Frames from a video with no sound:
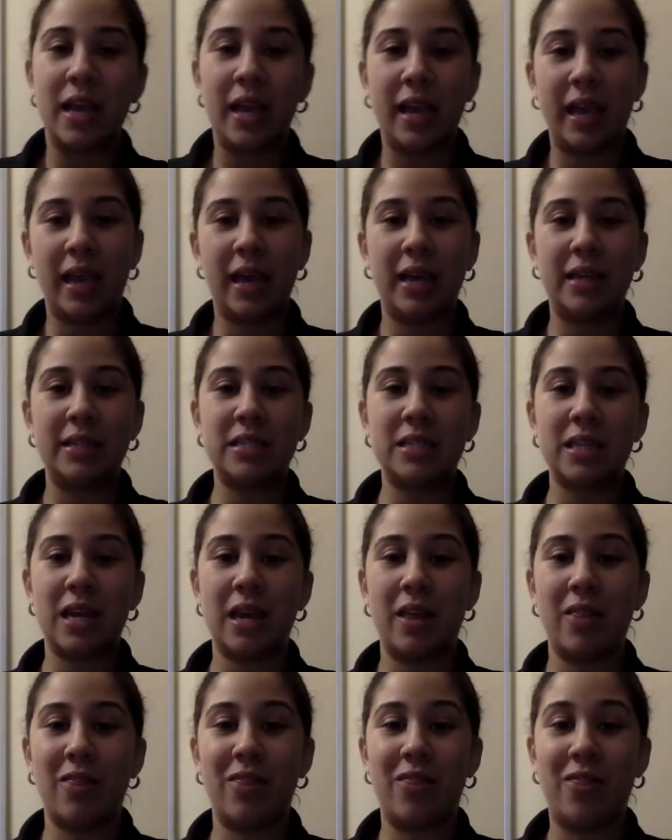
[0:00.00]
And
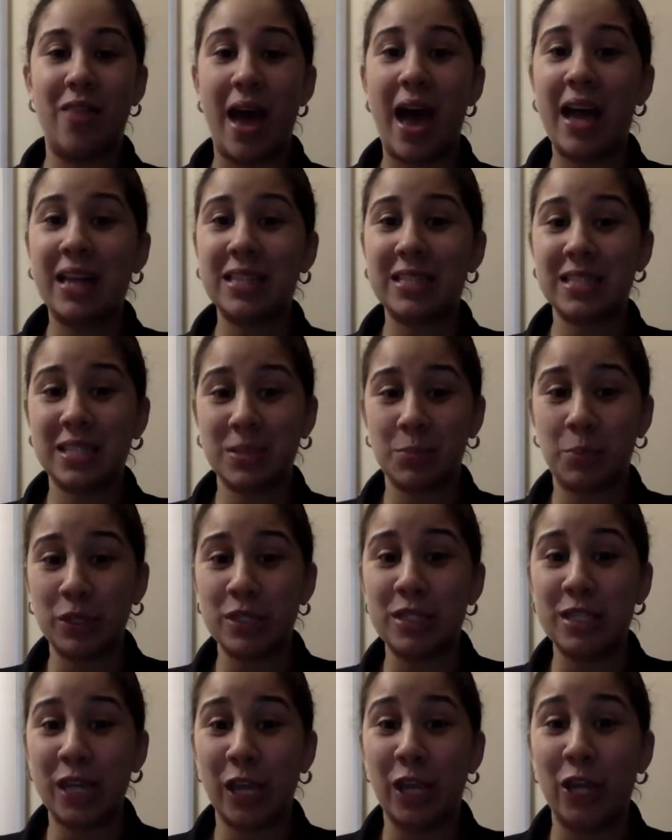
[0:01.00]
that
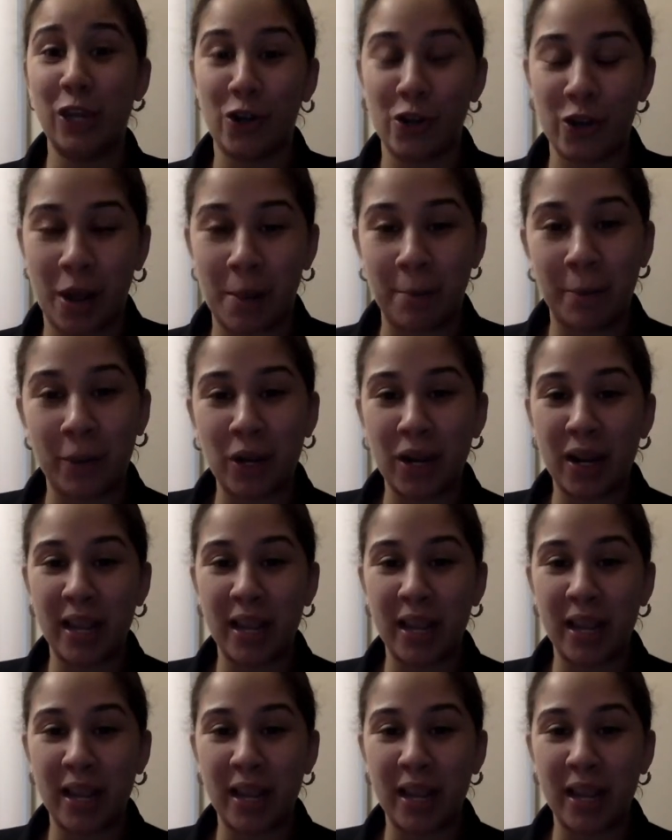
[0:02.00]
particular number,